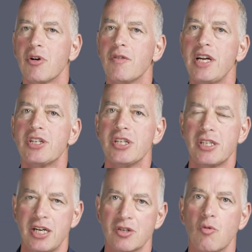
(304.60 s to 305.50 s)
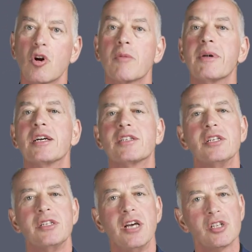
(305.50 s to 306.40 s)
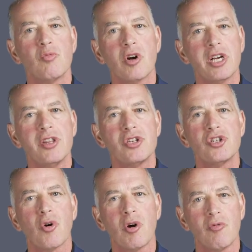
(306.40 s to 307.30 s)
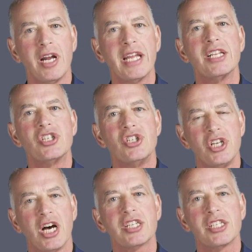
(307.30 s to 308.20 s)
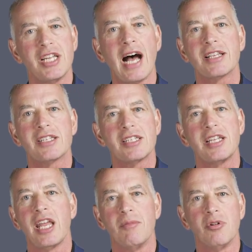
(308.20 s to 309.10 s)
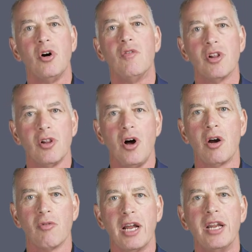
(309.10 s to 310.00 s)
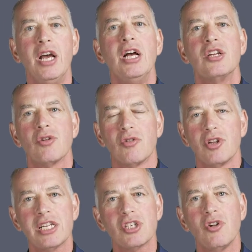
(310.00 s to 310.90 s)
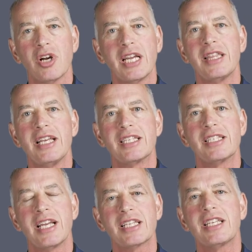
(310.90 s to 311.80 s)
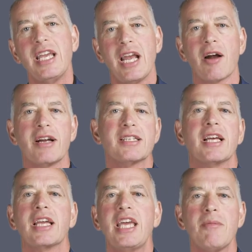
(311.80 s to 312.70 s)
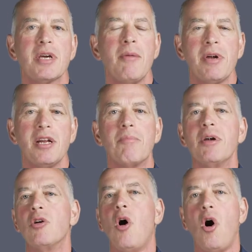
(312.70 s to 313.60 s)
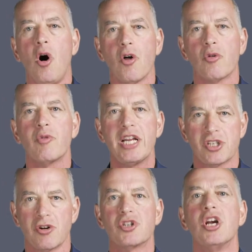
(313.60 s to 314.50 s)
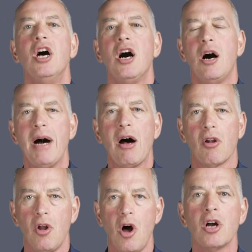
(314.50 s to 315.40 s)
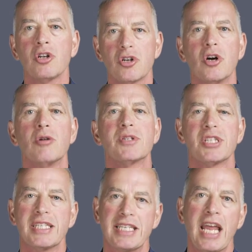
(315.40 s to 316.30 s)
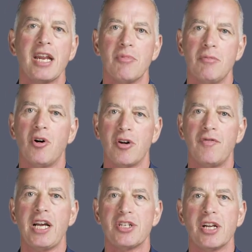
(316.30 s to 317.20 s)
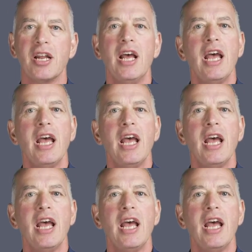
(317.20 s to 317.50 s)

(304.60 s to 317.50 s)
motivation doesn't work, because it does work in the short run. It's just not sustainable over the long run. So let's look at these 6 key areas that keep coming up in all the research about long-term sustainable motivation.